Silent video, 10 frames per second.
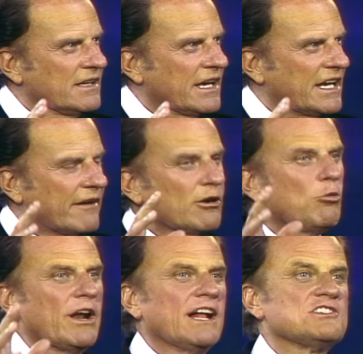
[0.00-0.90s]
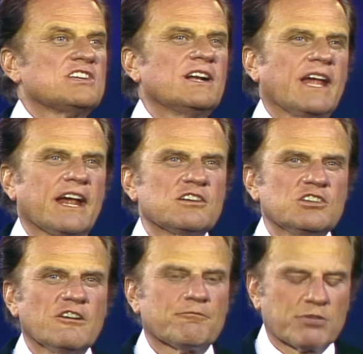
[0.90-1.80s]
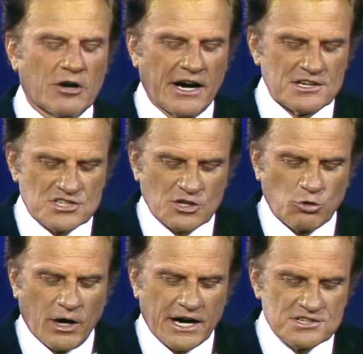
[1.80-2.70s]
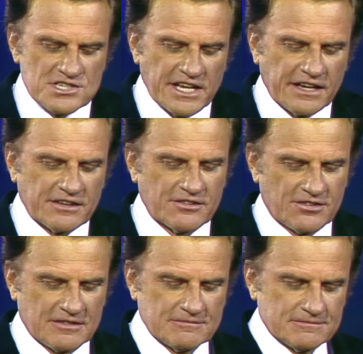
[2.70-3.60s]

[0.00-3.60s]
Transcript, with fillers: And everyone else in an attitude of prayer as the choir sings.